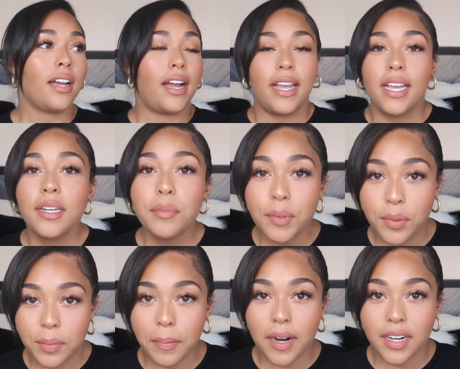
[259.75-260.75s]
I hated
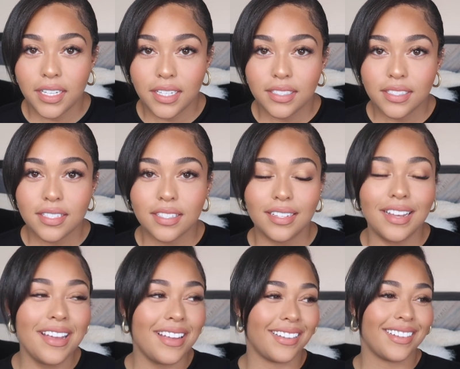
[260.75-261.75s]
pool parties.
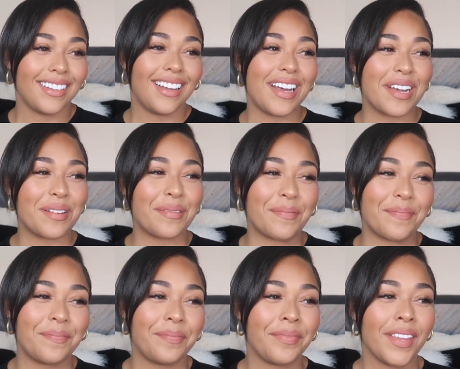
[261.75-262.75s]

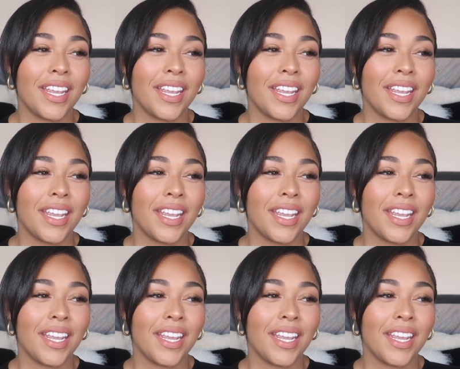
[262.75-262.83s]
In